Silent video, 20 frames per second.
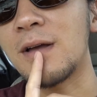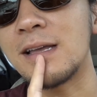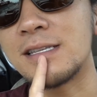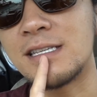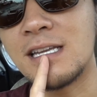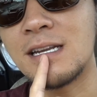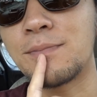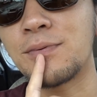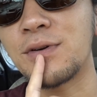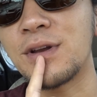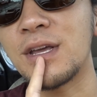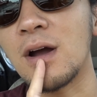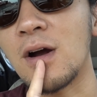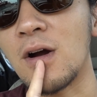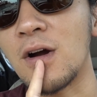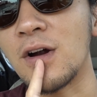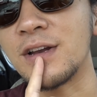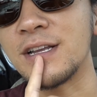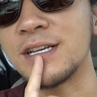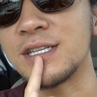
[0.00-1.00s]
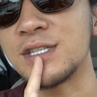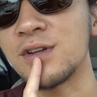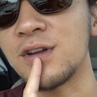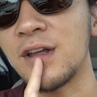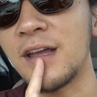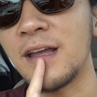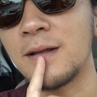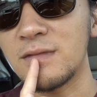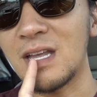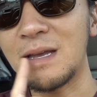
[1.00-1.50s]
I did it pretty hard
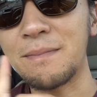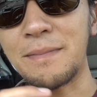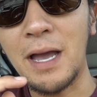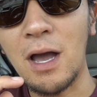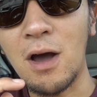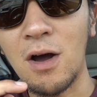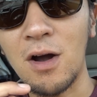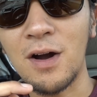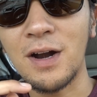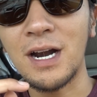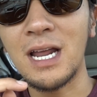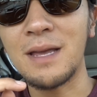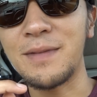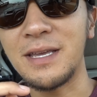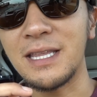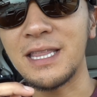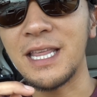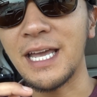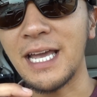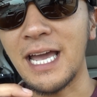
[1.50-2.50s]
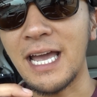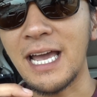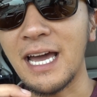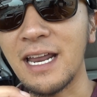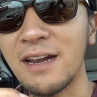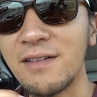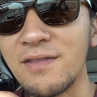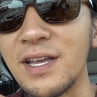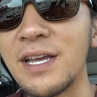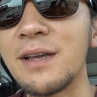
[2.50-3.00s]
yesterday, and by hard I mean like I
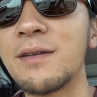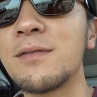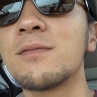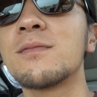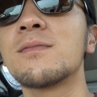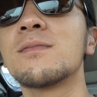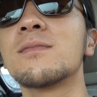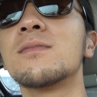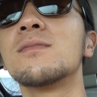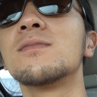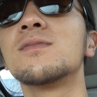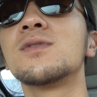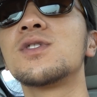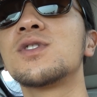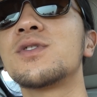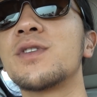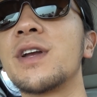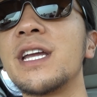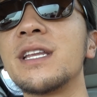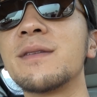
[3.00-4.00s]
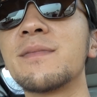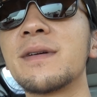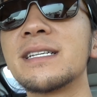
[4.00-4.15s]
kind of like strained